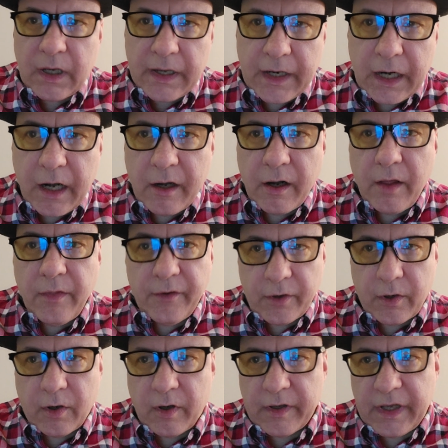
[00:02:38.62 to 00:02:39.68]
I got another
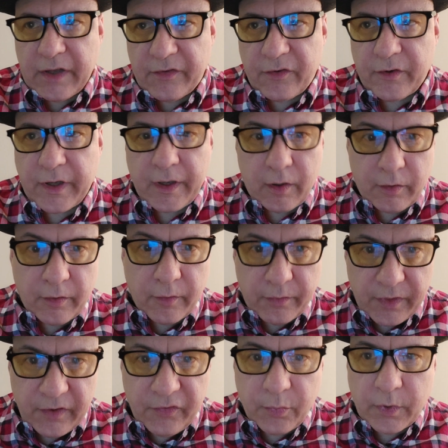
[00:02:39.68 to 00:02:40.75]
call yesterday, although
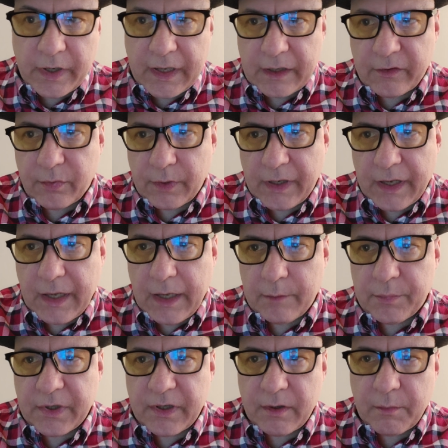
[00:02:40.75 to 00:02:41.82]
this one actually
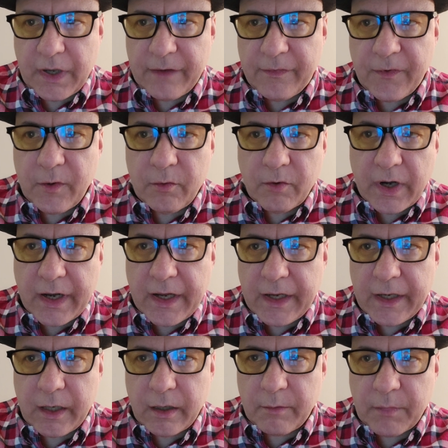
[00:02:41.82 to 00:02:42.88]
happened. My phone
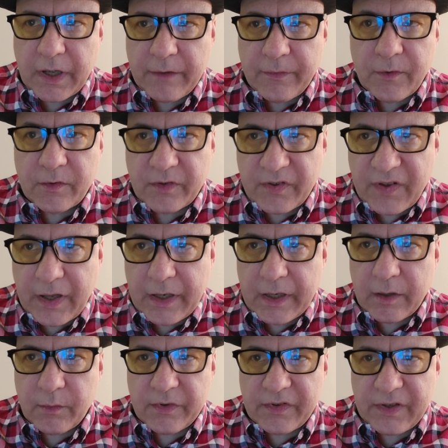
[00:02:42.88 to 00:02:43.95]
rang, and my phone said
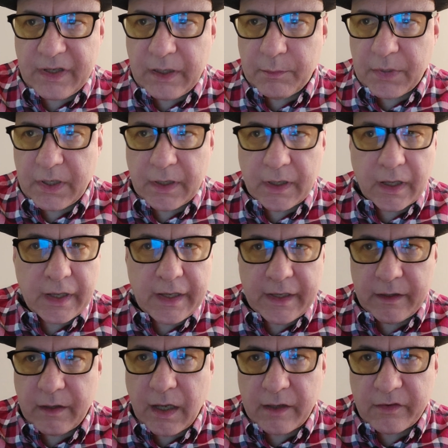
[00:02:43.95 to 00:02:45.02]
it was Gibby. I
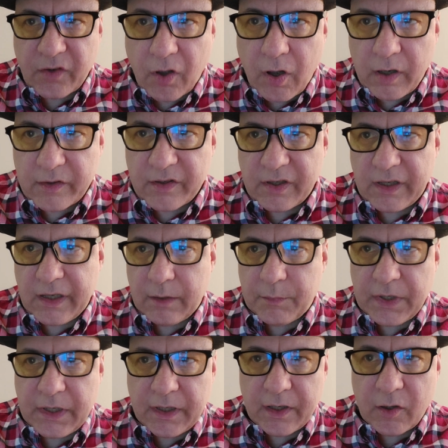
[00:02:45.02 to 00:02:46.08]
had not talked to
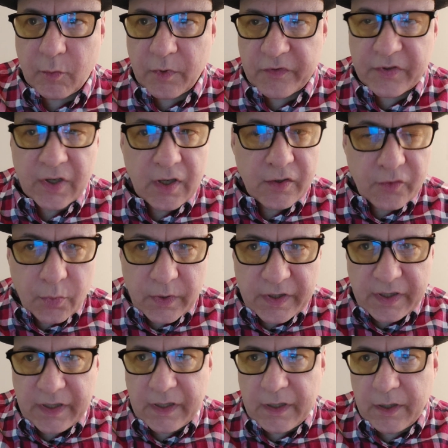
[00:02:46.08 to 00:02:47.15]
Gibby in almost
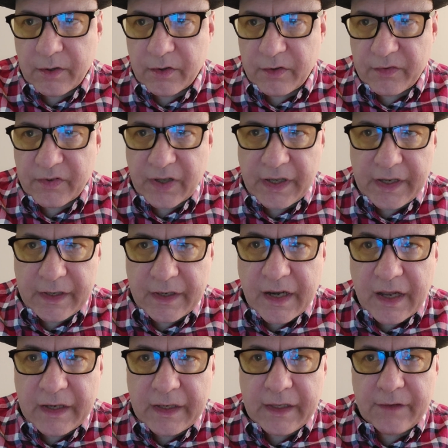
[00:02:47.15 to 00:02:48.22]
20 years. I had
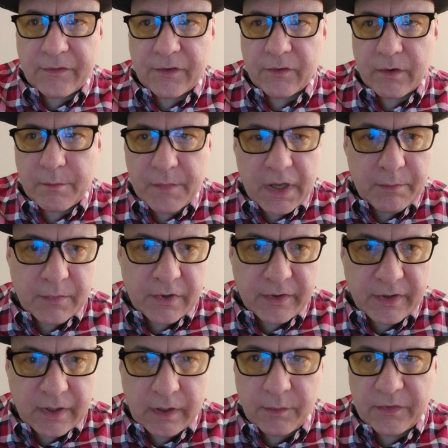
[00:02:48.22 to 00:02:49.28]
not even
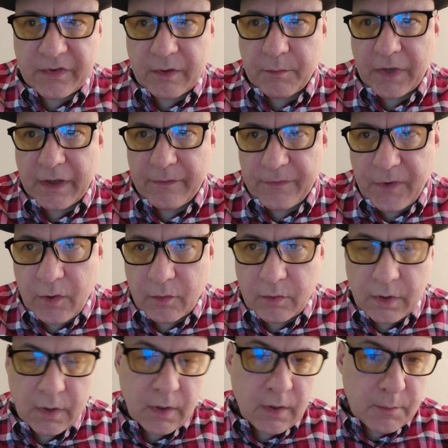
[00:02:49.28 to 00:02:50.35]
remembered that he was in my
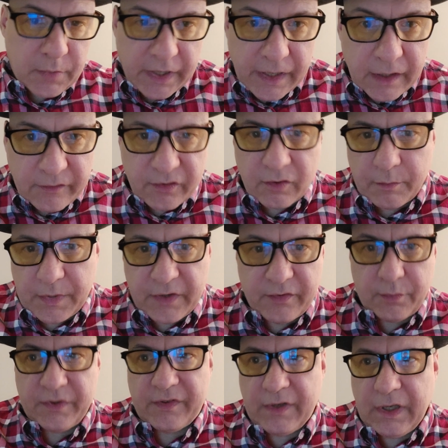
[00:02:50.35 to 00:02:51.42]
phone, but I answered because
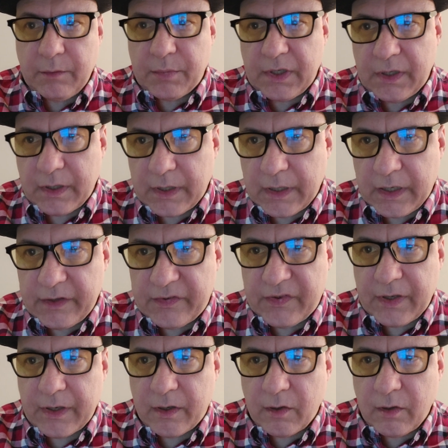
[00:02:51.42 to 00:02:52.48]
it was Gibby, and I
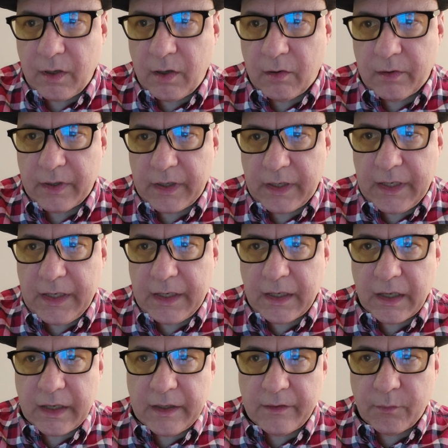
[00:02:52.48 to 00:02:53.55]
said hello, and he
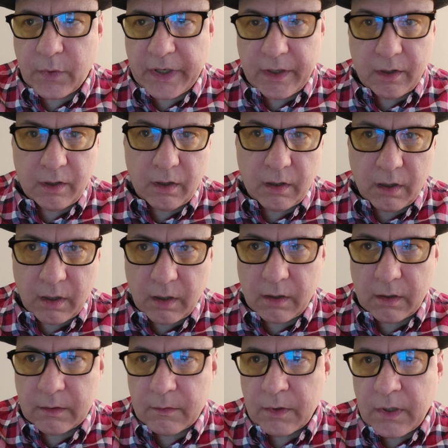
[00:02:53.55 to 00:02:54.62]
kind of went,
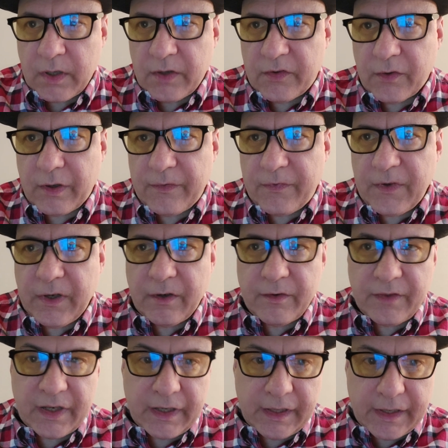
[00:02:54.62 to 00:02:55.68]
uh. So I
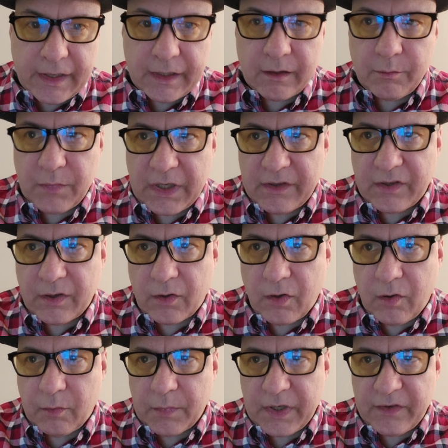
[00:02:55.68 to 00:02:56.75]
figured that he hadn't meant to
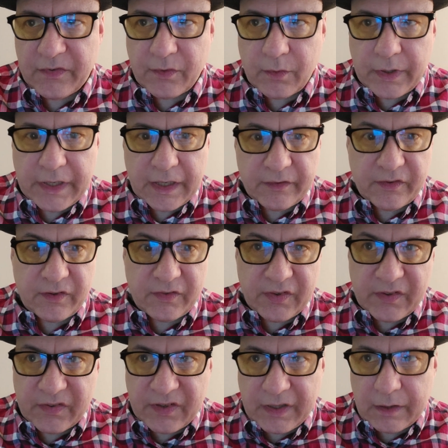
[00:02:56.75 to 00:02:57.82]
call me. So I asked, Is
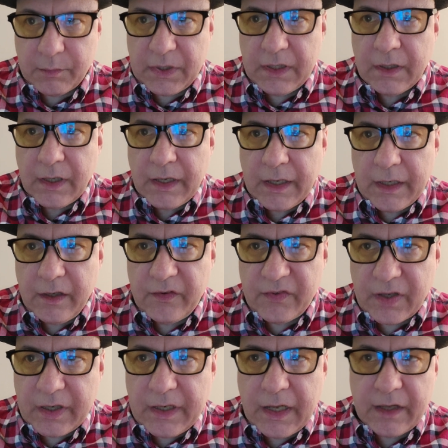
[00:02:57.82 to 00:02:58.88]
this Gibby? And he
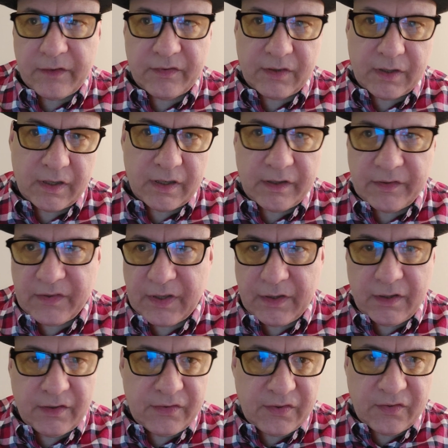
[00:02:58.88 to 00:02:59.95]
said, Yes. And I
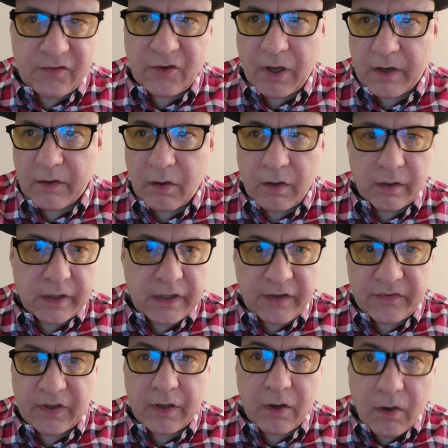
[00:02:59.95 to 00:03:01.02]
said, This is John Hall. And he
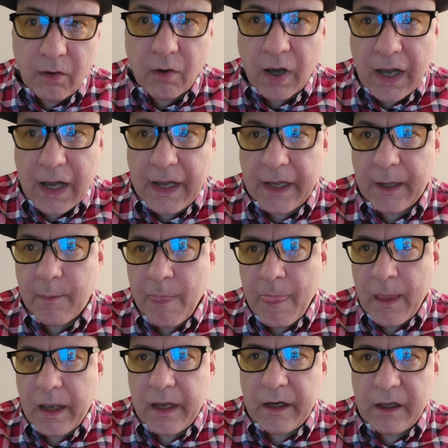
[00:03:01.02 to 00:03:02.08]
said, Oh, hi.
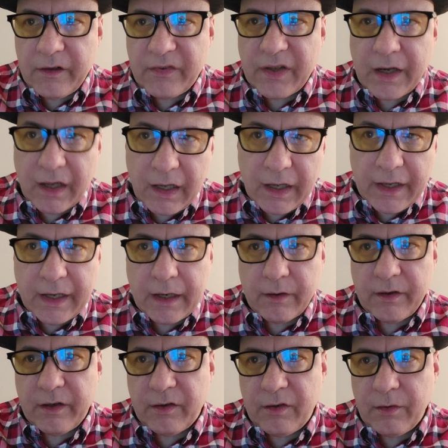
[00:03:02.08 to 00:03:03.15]
And I said, Hi, how
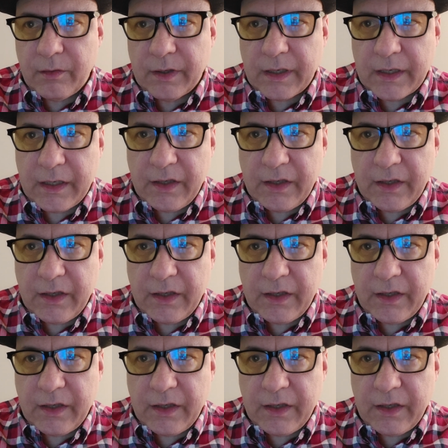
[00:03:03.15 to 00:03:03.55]
are you doing?